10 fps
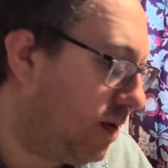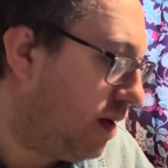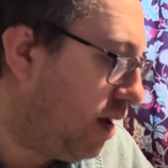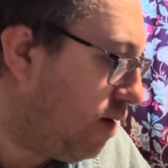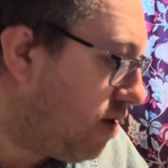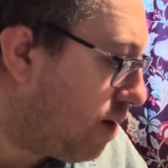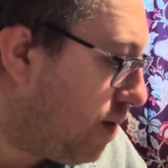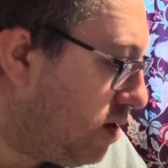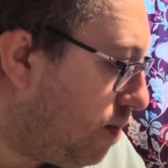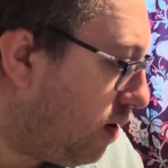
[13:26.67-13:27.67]
and I
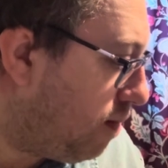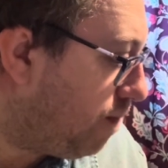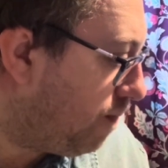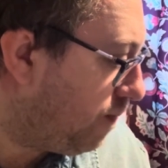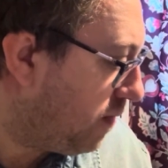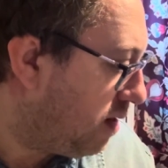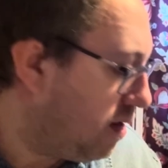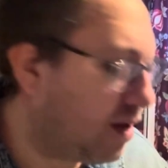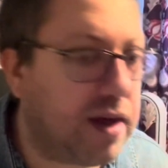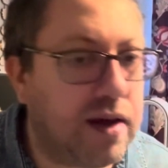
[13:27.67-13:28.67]
recommend you buy them.
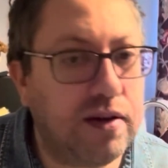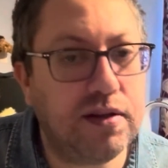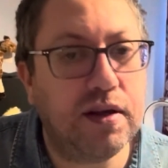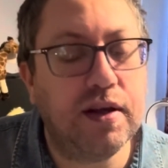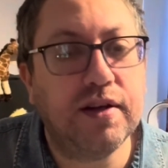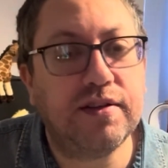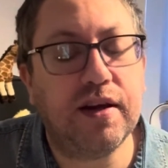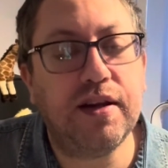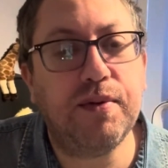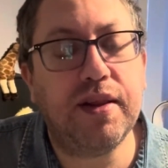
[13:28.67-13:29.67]
Okay guys, so
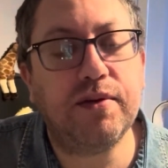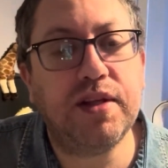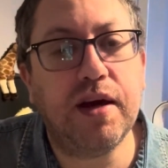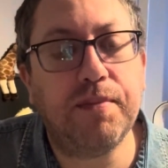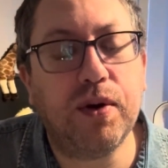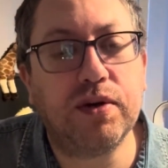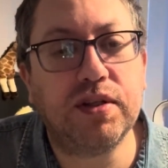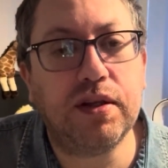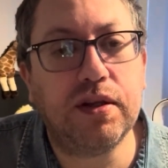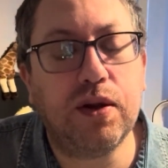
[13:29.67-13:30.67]
anyway, that was the
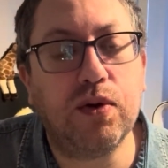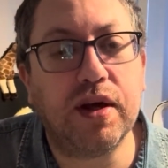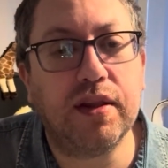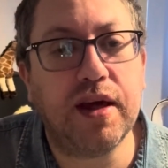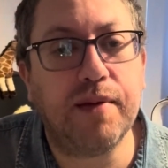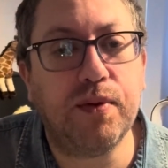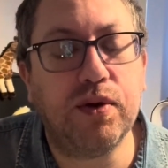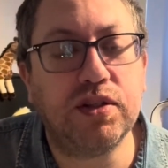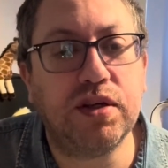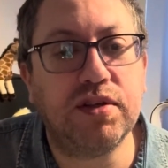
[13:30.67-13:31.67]
unboxing and look at the Apple
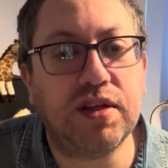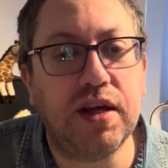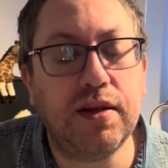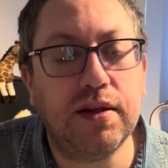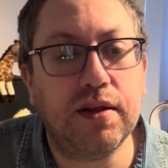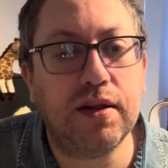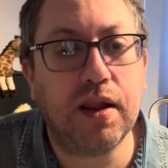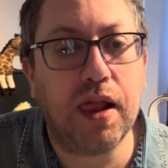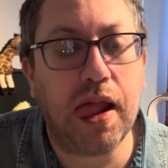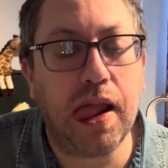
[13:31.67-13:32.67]
Watch Series 10,
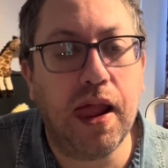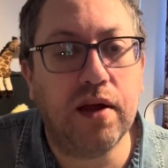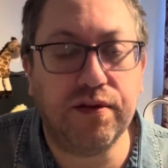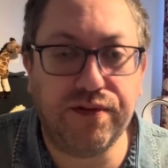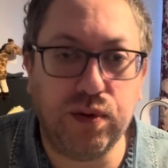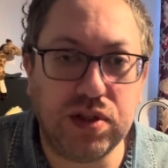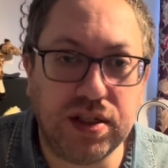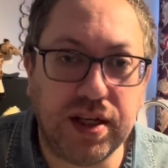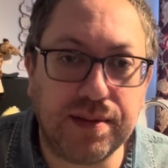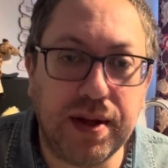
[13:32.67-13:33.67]
the
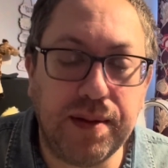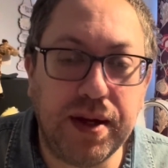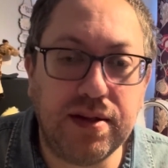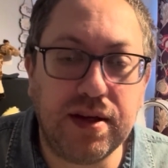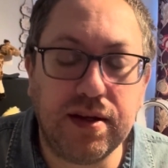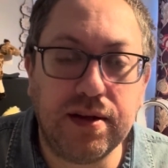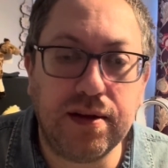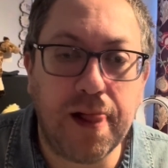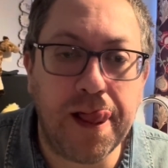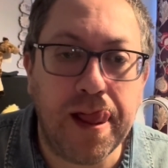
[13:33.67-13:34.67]
46mm.
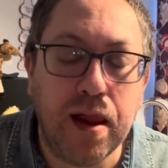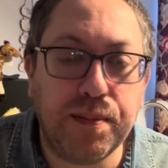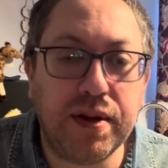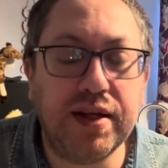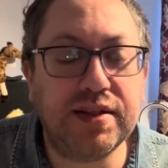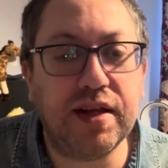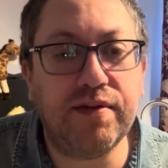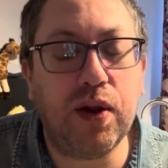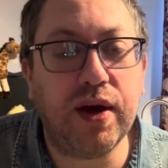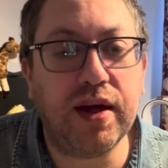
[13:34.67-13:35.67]
Please leave a
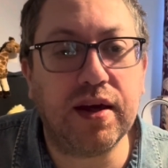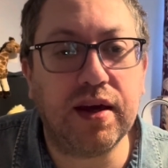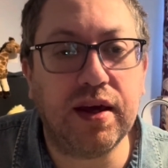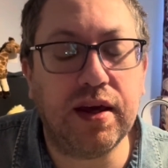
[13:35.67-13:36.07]
like